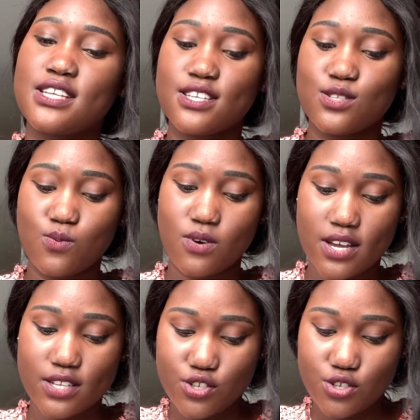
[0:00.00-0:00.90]
That is
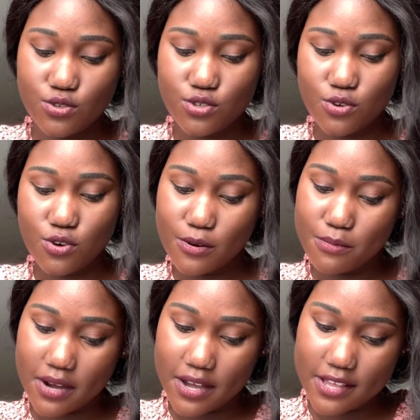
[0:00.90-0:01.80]
what I choose to go
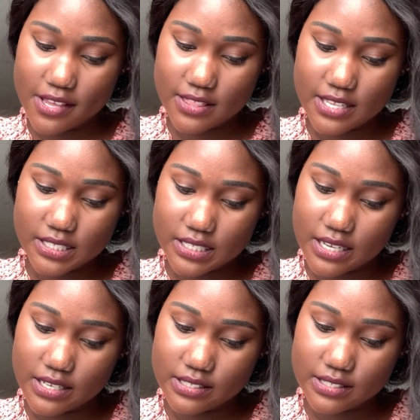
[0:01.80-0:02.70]
by these
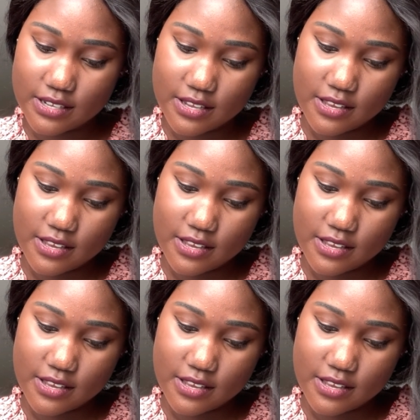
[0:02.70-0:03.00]
days.